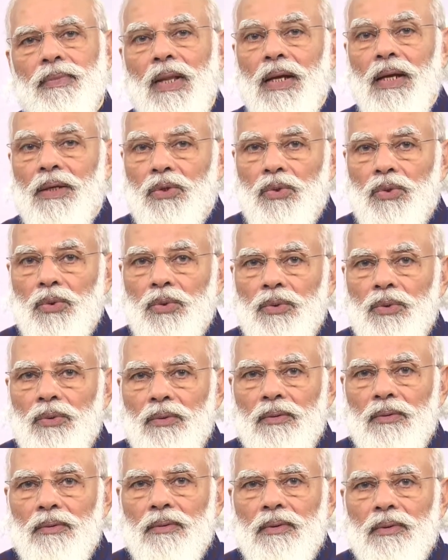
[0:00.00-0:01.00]
That too,
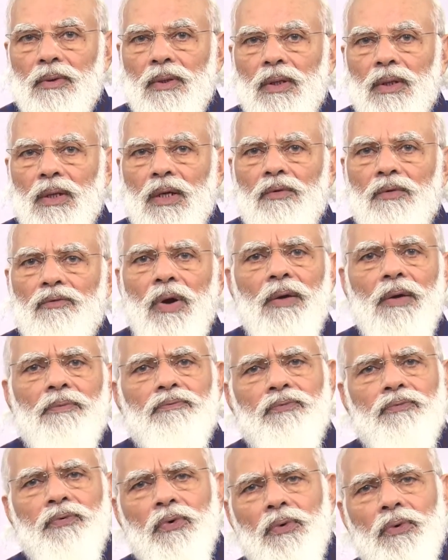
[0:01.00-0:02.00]
while
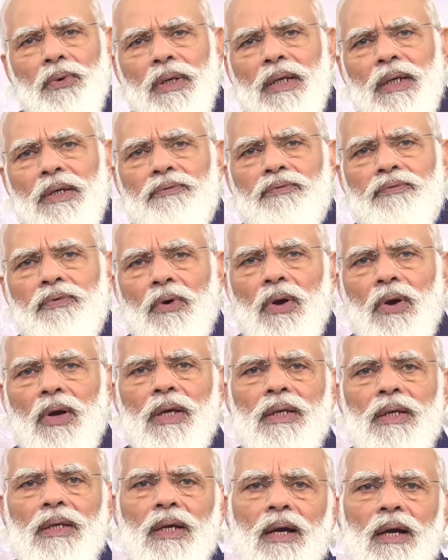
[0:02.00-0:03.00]
fully
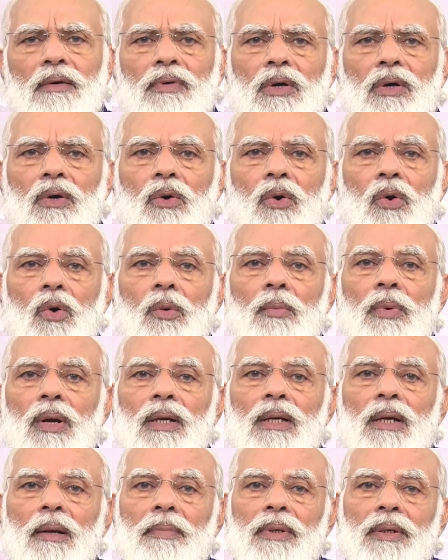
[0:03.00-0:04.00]
following our
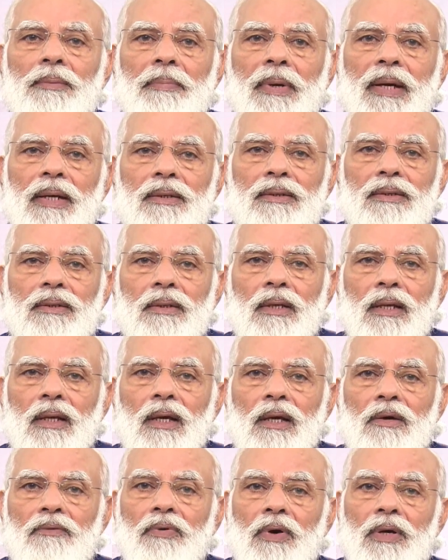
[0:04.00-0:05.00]
global commitments
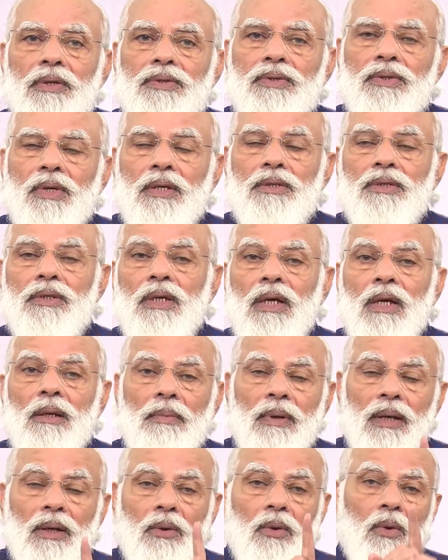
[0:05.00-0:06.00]
for
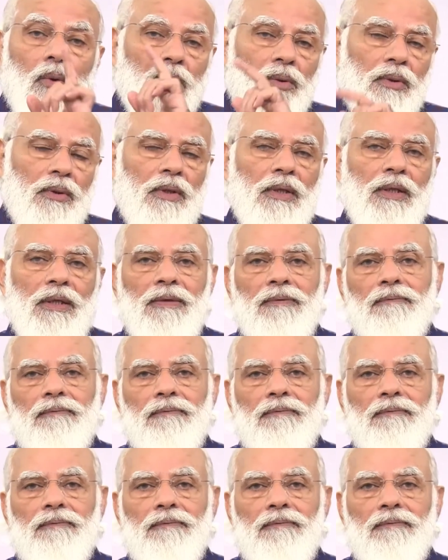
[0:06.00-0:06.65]
sustainable growth.